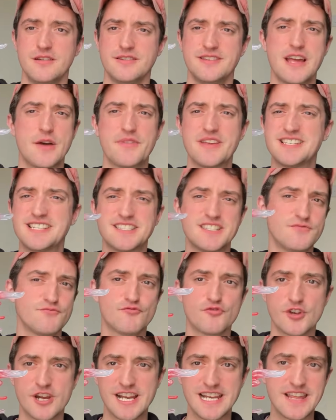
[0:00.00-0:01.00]
Now this isn't
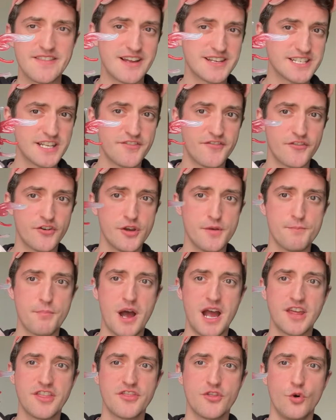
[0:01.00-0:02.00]
really that different, but I
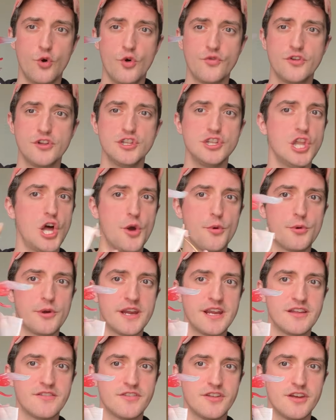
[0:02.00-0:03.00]
thought that
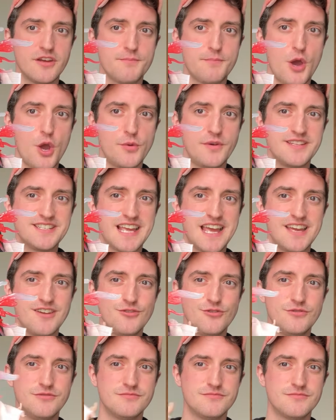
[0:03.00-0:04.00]
lowering the ponytail